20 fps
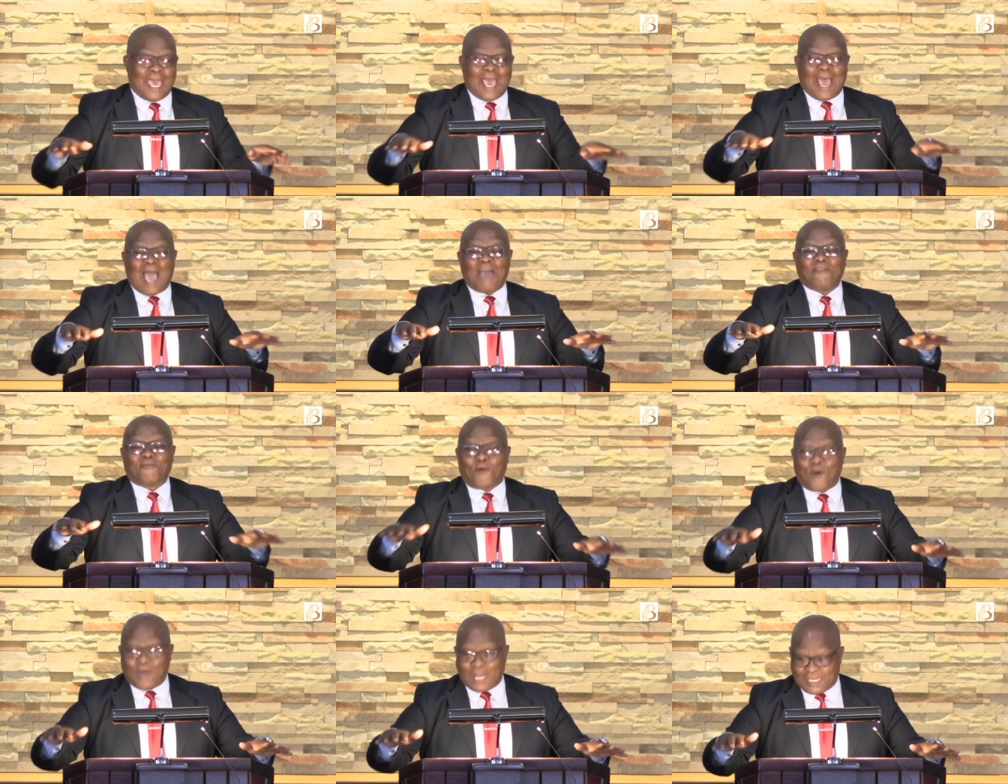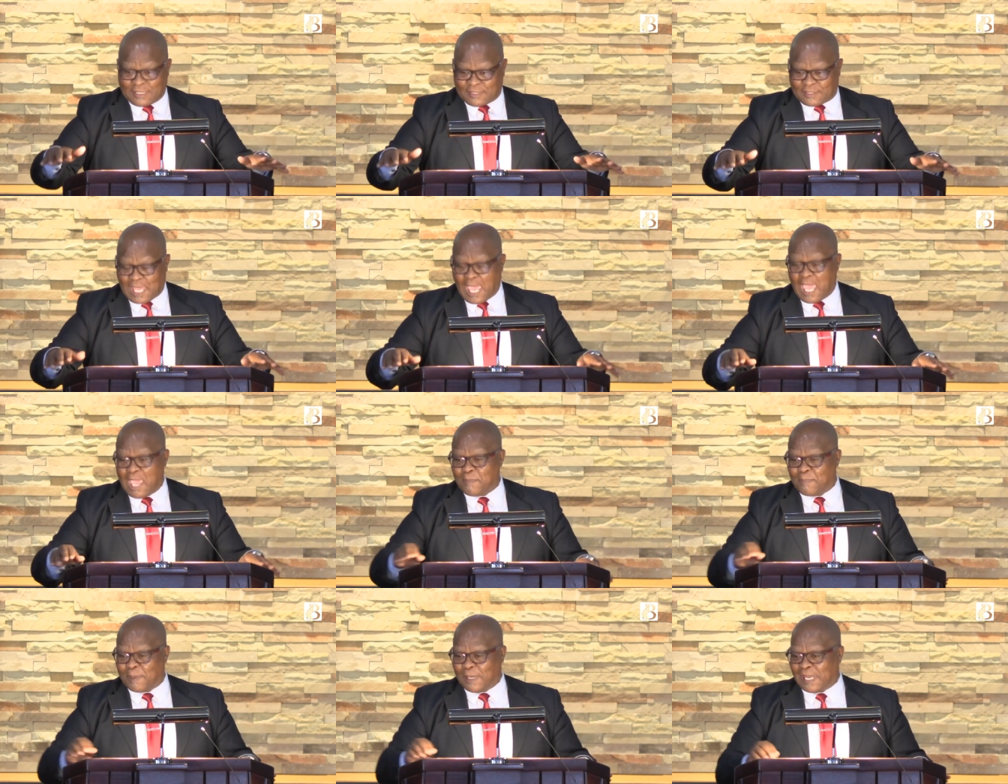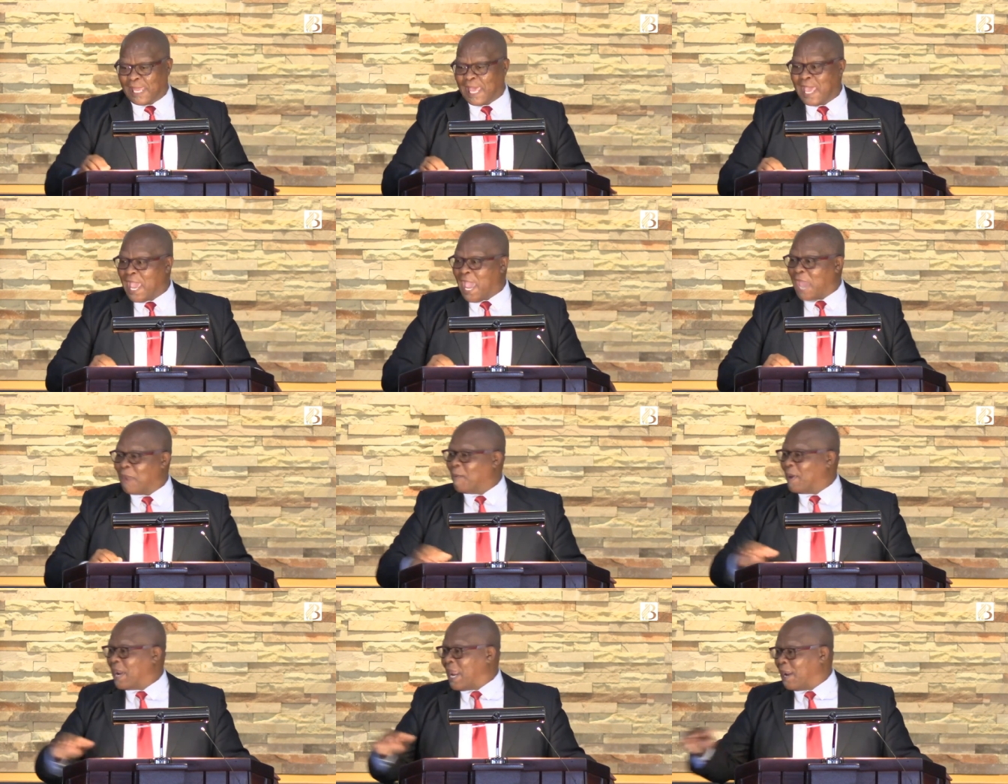I've got a table.
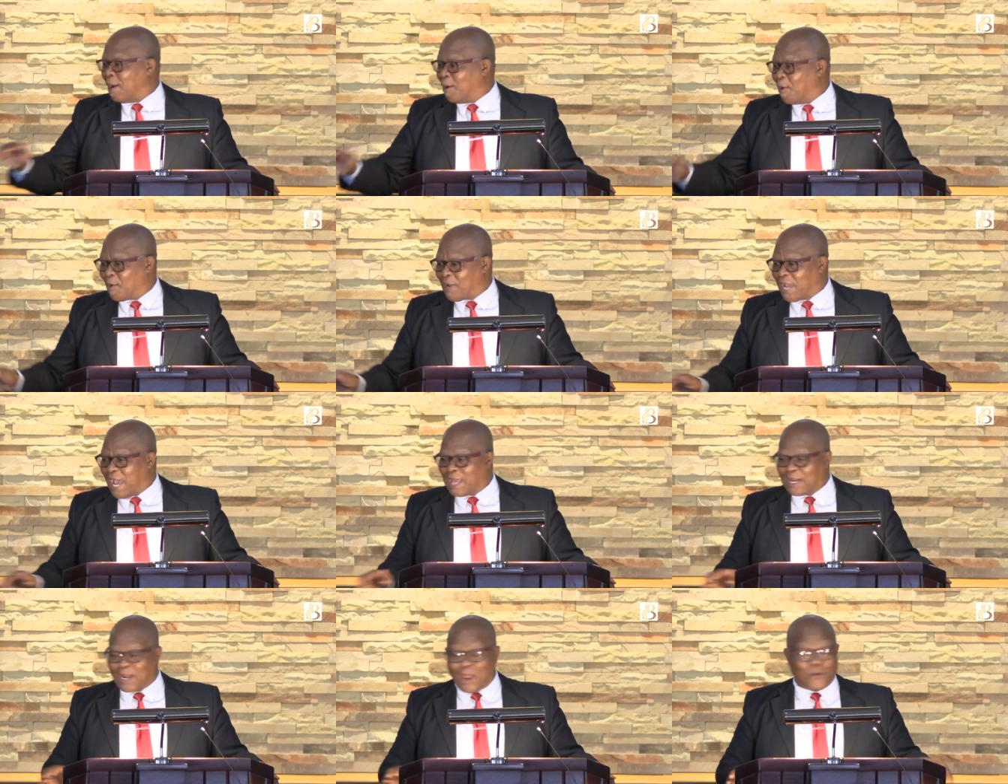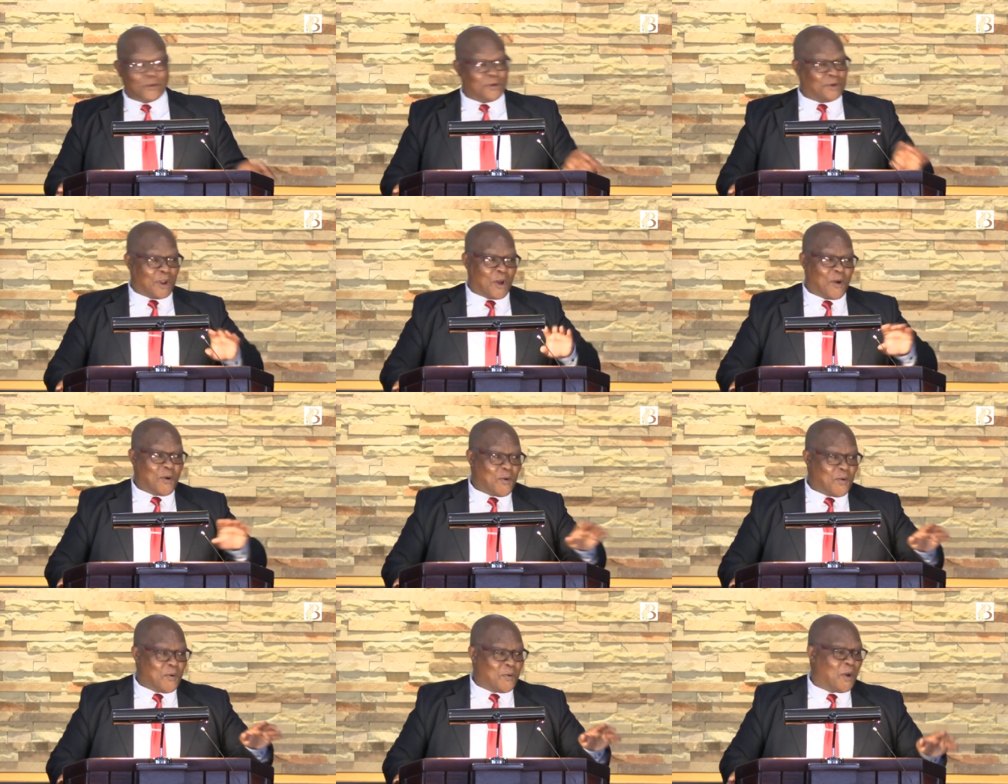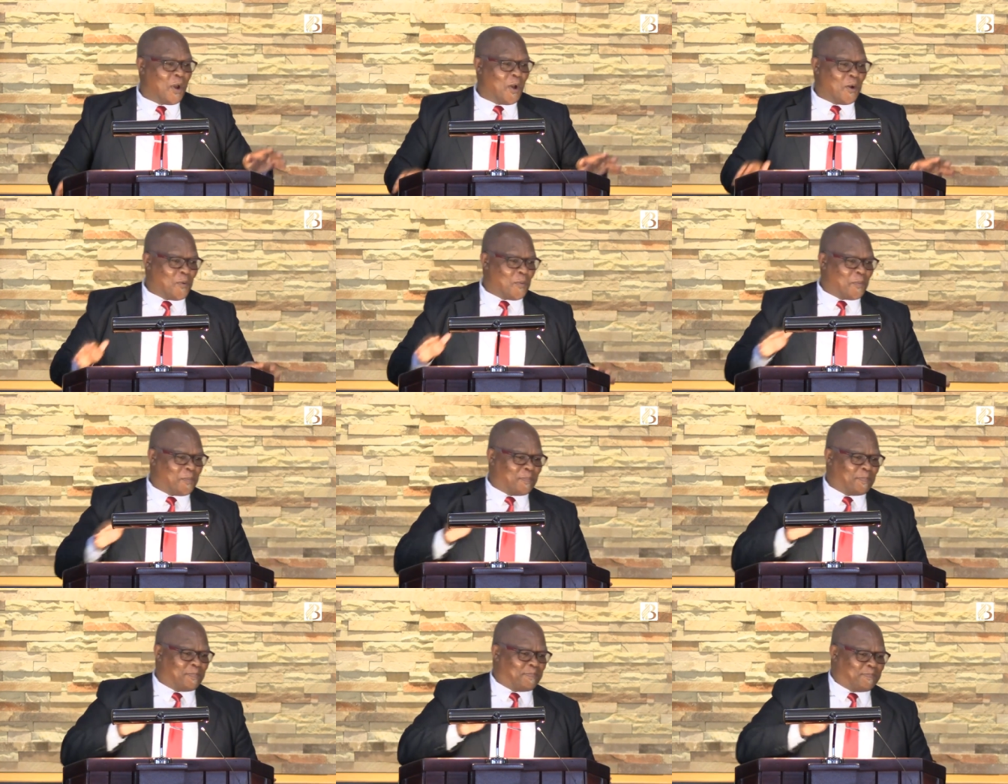And when I look around, no
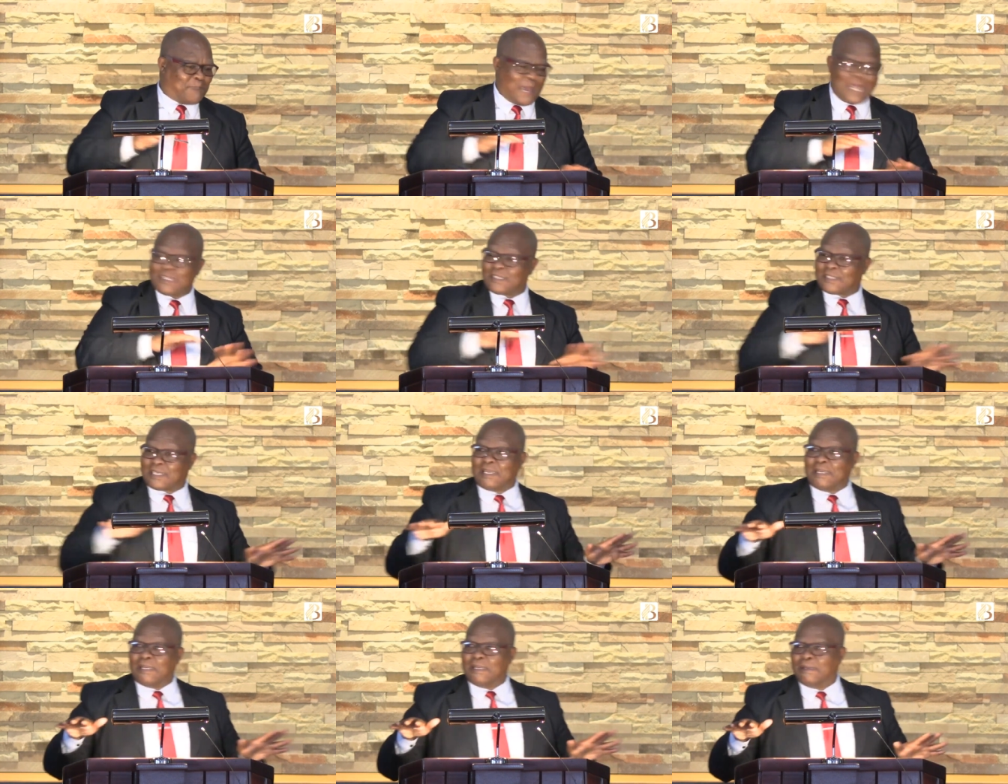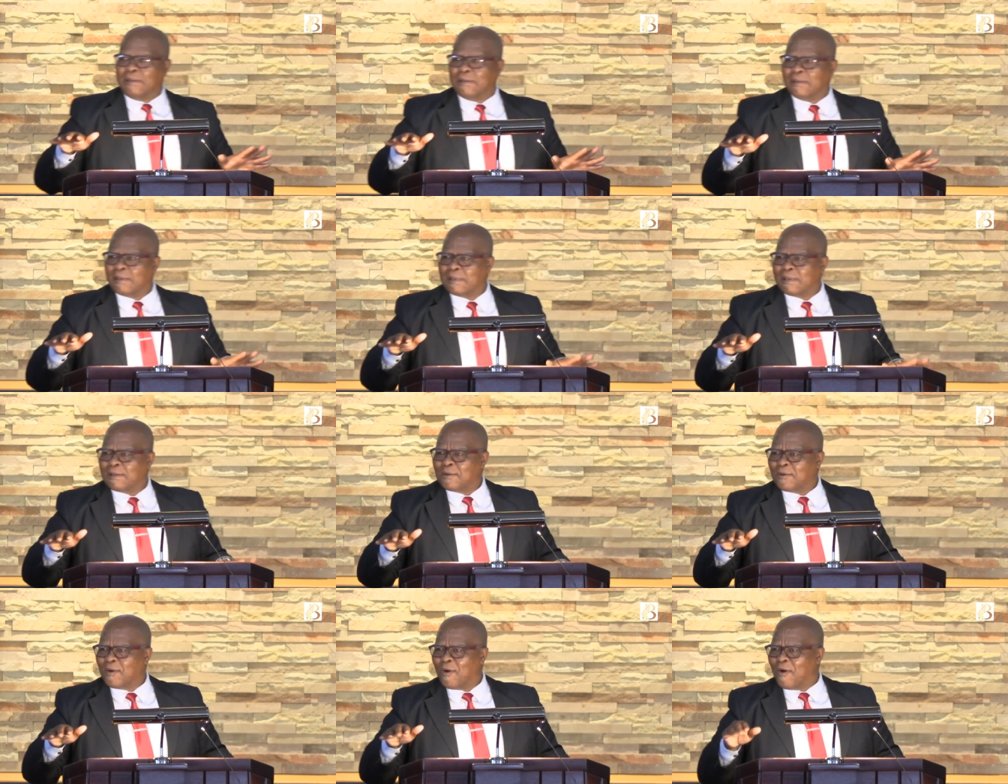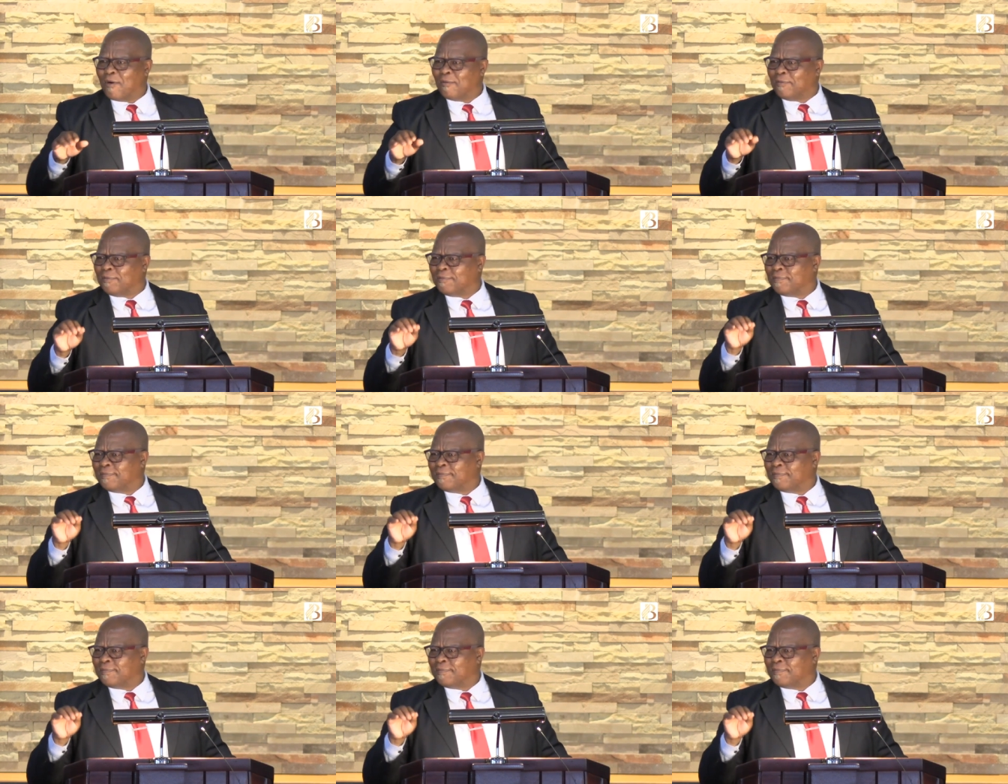person of